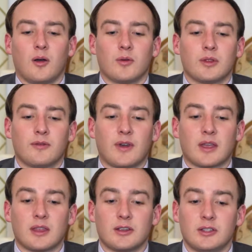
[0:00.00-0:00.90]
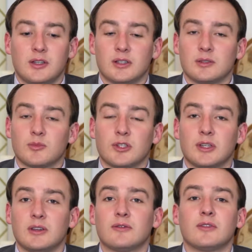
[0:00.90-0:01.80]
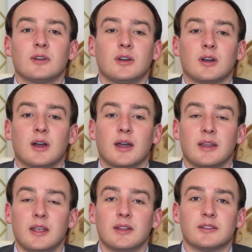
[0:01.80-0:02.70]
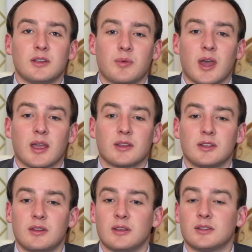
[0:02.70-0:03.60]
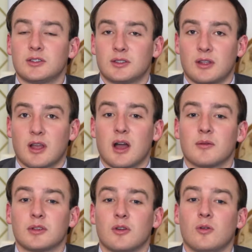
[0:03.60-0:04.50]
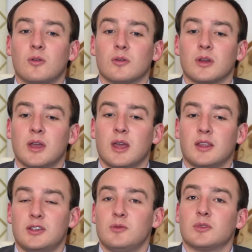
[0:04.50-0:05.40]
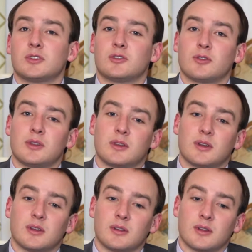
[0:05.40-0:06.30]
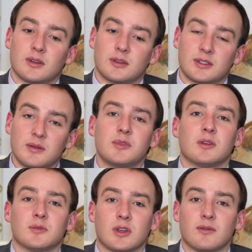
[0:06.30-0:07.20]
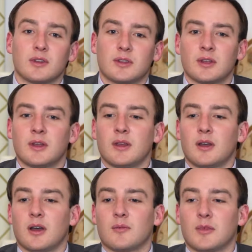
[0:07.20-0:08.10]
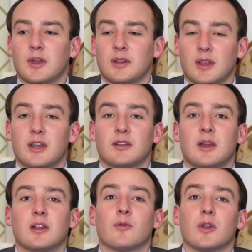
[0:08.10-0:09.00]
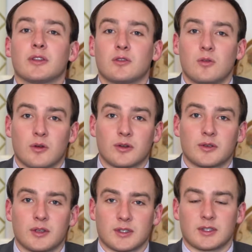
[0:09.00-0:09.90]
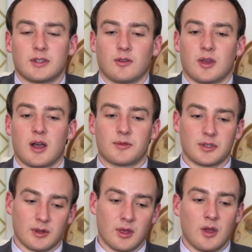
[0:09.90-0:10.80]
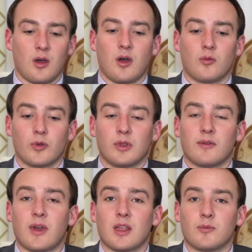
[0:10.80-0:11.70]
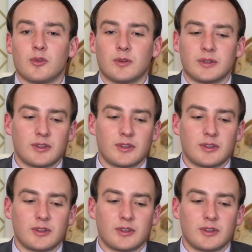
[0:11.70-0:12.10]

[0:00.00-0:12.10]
with the fact that she doesn't believe I need a Z-Pak, and she thinks it's just a common cold, and she wants to treat the symptoms of it and let it kind of run its course, because that's the only option really available. And